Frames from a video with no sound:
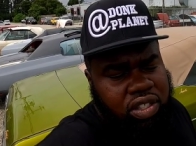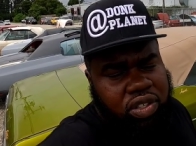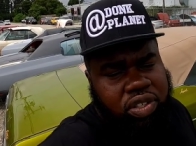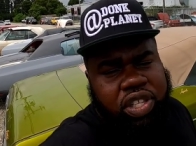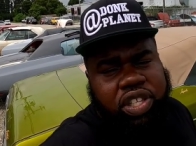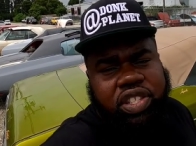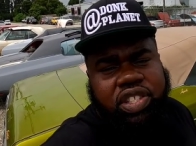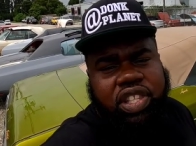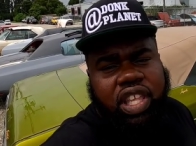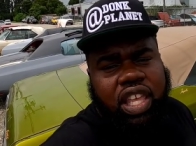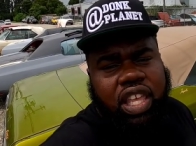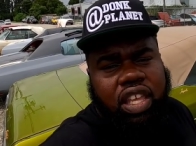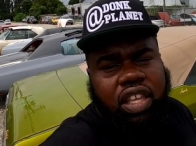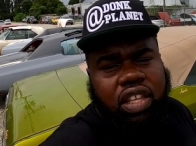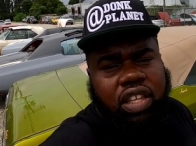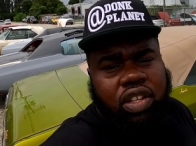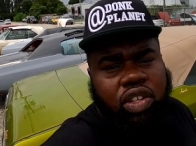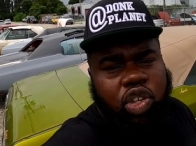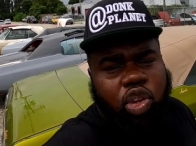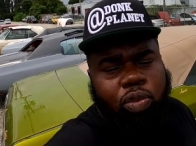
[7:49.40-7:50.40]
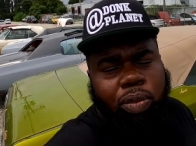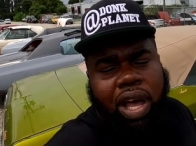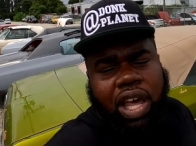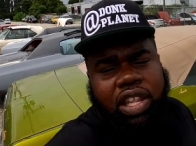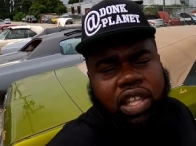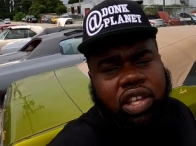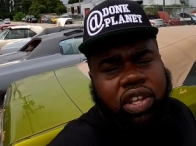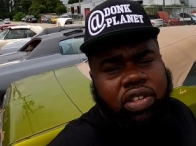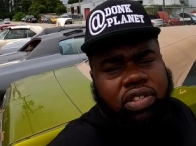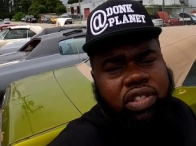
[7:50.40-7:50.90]
till this day,
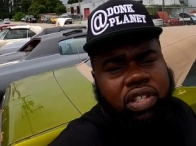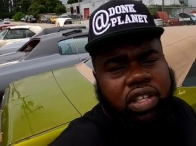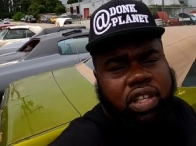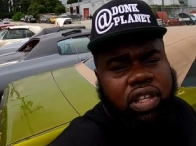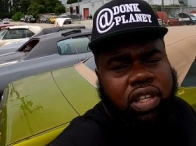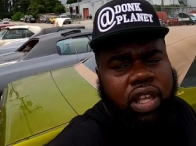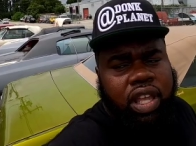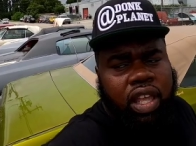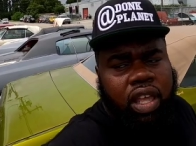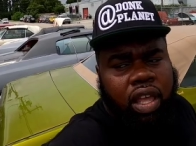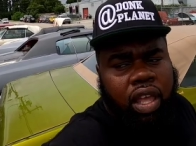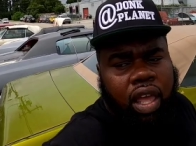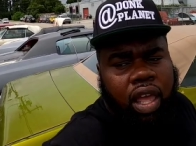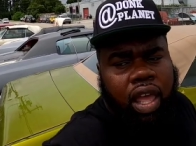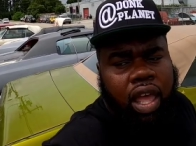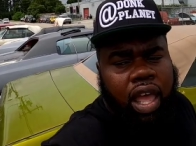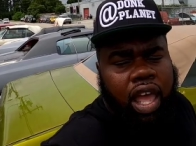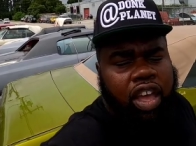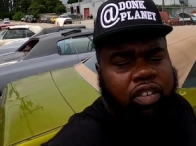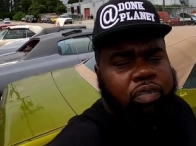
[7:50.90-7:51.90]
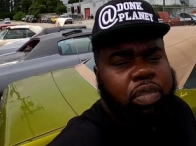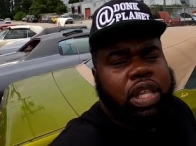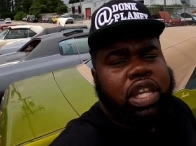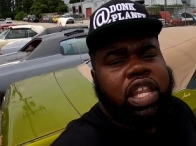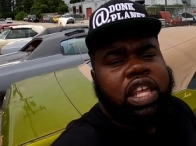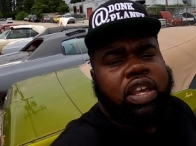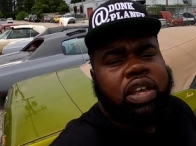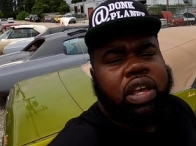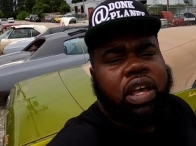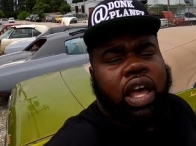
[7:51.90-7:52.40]
nobody else have been